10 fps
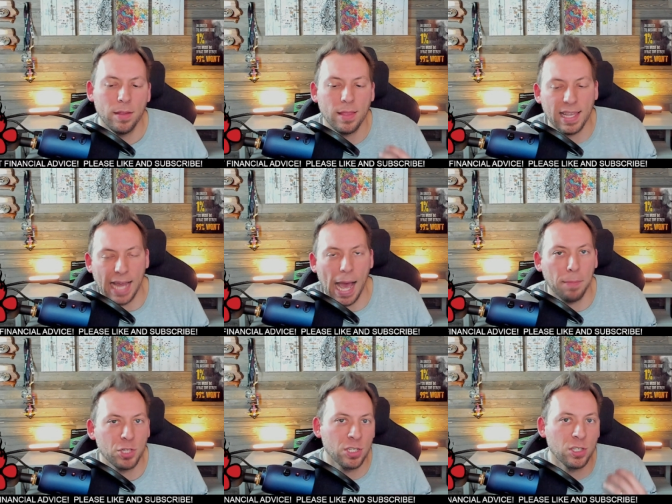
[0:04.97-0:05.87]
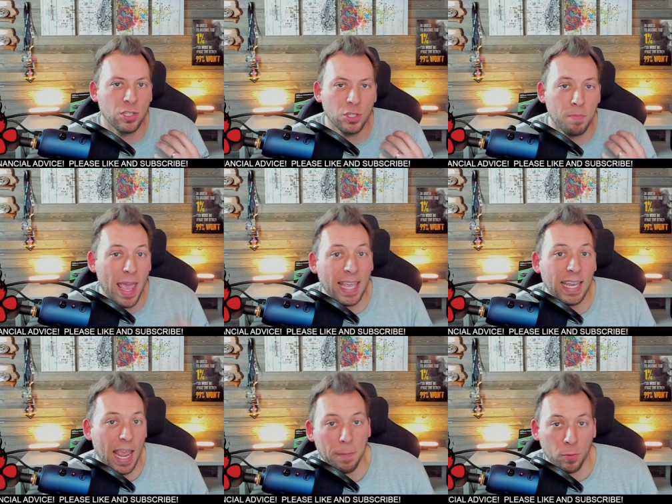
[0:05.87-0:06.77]
the adoption to make
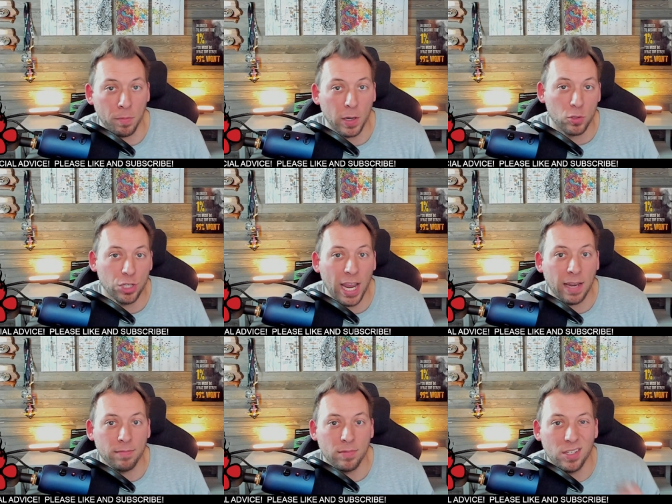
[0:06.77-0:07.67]
it a premier chain,